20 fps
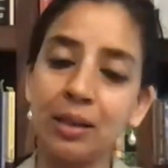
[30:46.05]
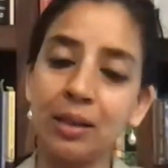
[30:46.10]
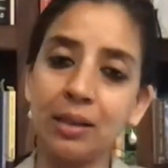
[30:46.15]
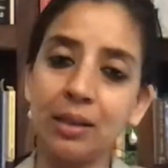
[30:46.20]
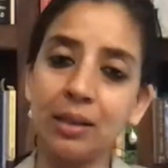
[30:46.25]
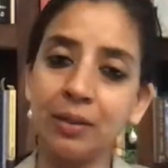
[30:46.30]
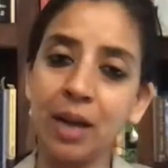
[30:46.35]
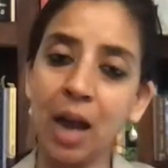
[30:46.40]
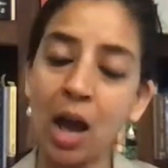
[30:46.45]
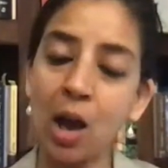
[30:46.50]

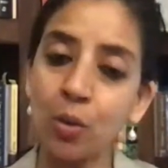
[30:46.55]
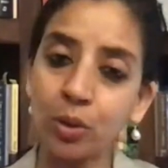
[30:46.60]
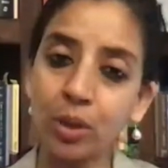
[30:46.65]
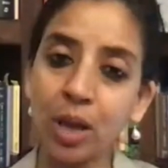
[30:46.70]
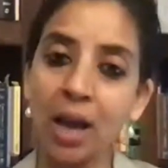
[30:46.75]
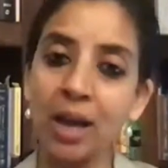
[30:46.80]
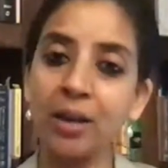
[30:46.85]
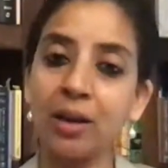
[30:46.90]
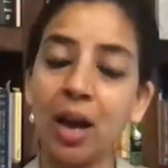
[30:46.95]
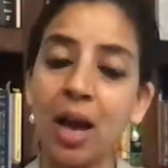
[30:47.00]
now
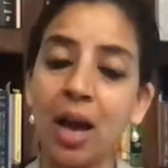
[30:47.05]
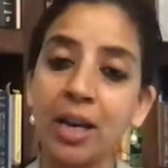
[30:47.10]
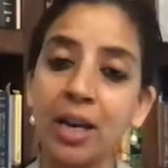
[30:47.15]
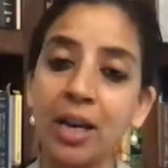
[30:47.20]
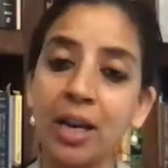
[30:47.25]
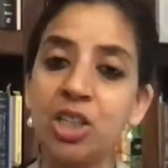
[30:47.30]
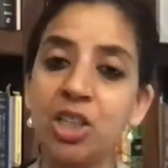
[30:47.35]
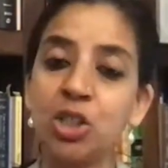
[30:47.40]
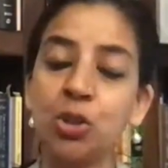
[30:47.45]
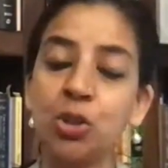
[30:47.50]
I
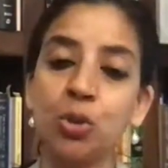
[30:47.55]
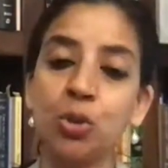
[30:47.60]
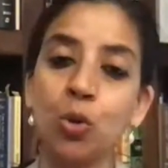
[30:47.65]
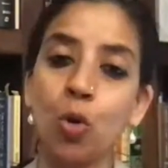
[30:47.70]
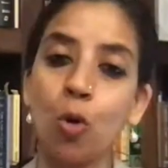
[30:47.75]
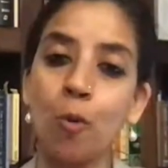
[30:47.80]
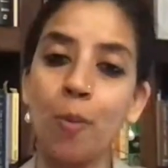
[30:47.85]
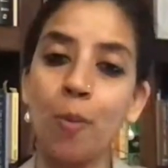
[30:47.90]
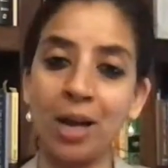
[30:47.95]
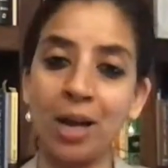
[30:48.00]
urge you to
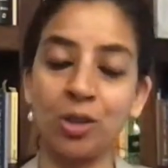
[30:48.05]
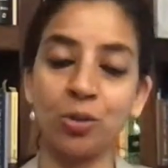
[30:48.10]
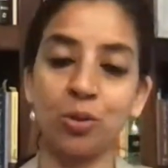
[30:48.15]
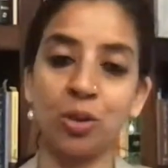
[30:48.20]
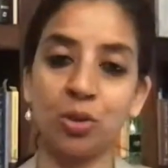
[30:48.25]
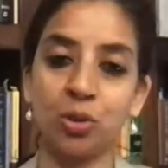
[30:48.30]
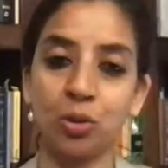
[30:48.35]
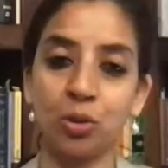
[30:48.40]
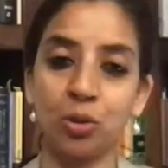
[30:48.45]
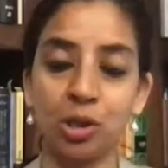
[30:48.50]
go back to
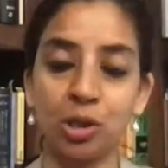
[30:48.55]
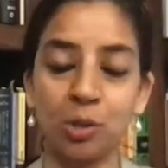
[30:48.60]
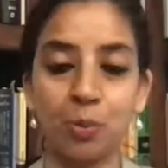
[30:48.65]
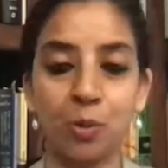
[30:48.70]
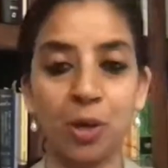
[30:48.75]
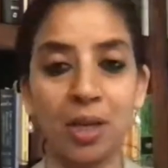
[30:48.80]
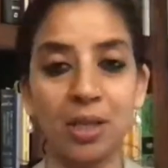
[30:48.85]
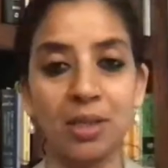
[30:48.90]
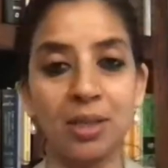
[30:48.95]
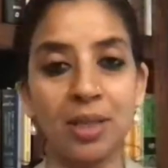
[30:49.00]
the
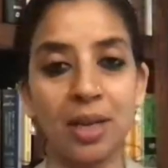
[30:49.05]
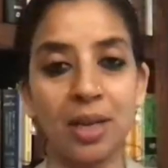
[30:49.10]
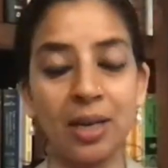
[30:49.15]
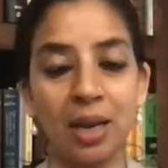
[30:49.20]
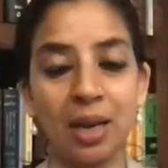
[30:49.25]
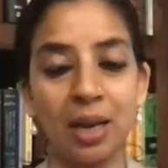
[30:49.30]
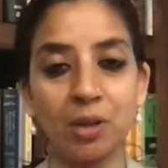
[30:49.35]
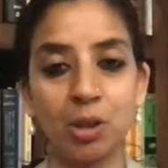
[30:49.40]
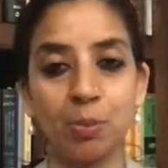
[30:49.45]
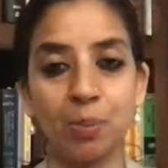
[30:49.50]
jurisprudence that
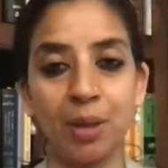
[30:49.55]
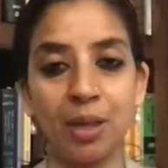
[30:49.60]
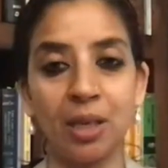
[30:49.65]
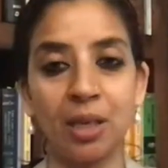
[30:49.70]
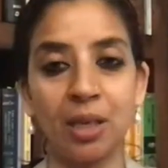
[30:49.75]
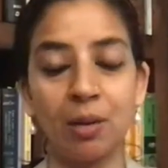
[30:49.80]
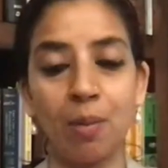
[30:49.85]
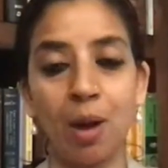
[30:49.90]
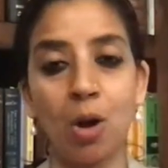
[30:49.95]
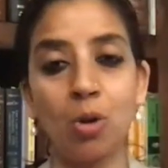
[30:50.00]
I was
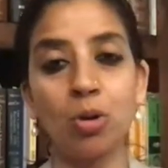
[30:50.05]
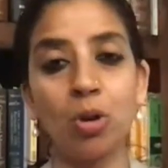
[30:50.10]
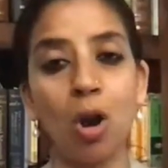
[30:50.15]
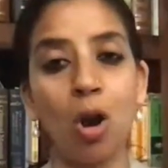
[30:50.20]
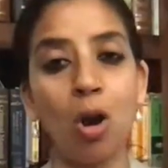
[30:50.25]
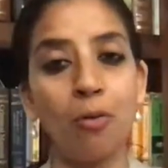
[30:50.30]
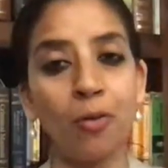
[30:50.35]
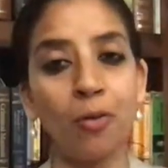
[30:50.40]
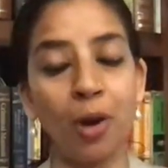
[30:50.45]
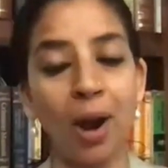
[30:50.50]
speaking about
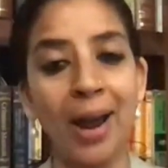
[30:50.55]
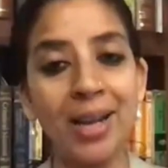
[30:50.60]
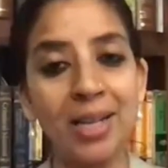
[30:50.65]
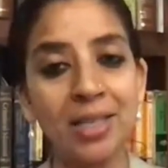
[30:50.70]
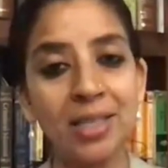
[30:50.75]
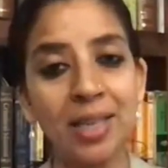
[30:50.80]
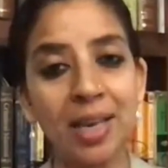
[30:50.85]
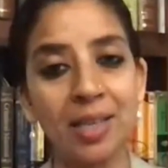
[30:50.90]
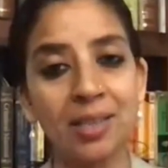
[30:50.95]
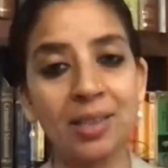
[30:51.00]
of
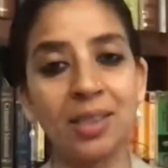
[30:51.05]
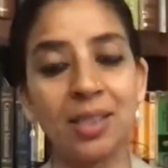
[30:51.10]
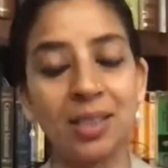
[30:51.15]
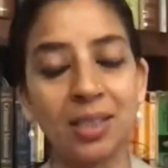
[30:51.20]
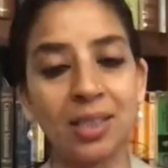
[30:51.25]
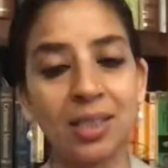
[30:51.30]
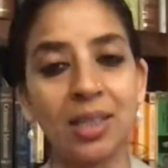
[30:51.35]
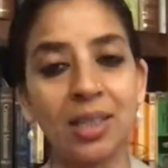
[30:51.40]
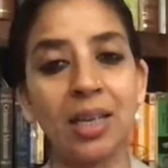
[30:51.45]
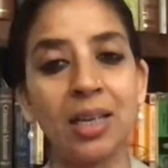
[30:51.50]
rights
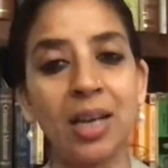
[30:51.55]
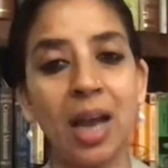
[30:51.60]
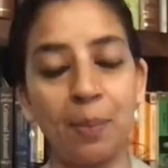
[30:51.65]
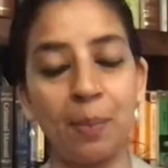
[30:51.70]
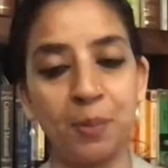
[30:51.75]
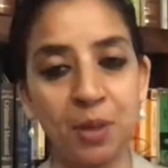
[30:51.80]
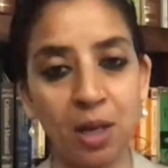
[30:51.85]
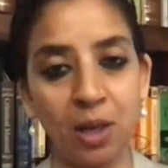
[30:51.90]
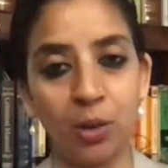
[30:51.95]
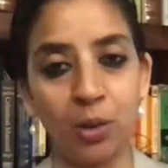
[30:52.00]
existing in
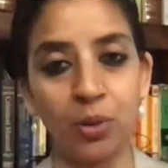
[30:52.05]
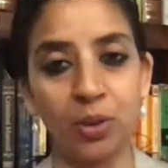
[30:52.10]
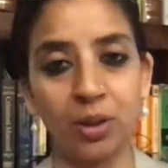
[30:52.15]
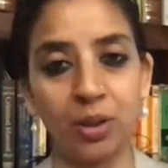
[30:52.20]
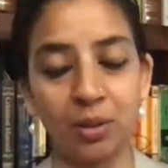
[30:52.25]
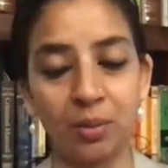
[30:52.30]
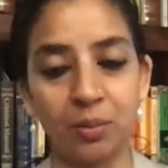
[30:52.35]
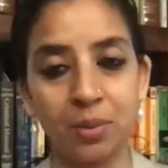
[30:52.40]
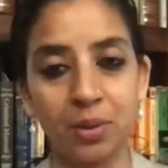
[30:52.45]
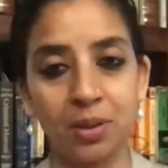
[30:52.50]
absolute
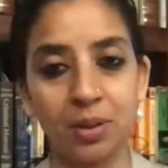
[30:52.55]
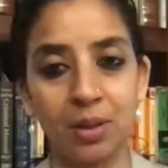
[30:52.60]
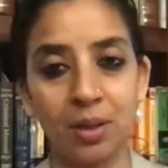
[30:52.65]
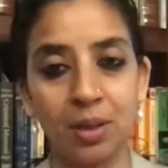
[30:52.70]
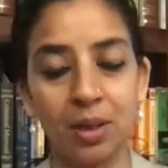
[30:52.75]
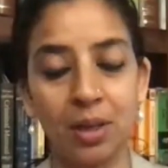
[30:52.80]
terms.